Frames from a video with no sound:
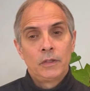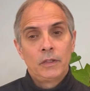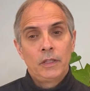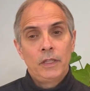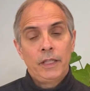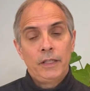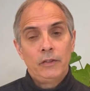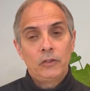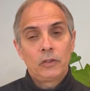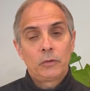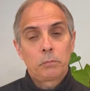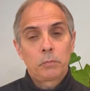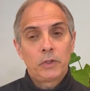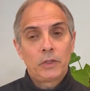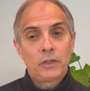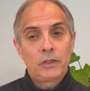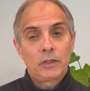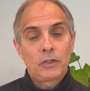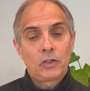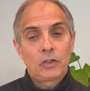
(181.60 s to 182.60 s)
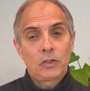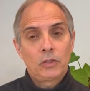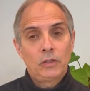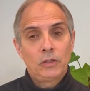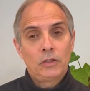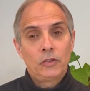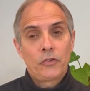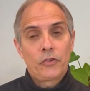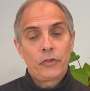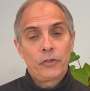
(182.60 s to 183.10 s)
And this brings us to
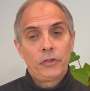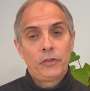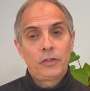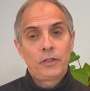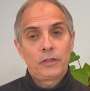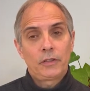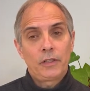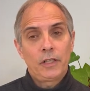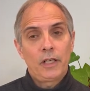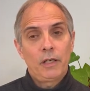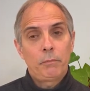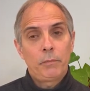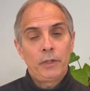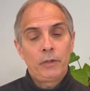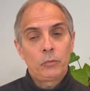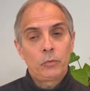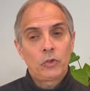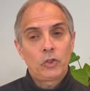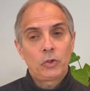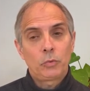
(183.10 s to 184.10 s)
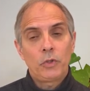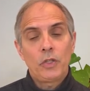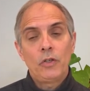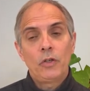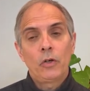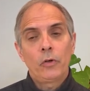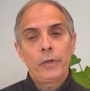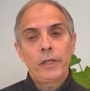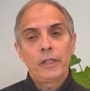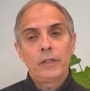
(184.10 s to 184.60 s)
the third step, in which we
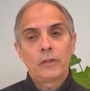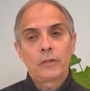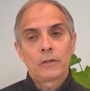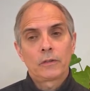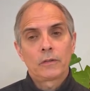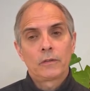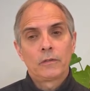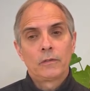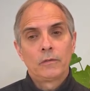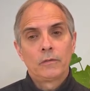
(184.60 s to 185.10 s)
notice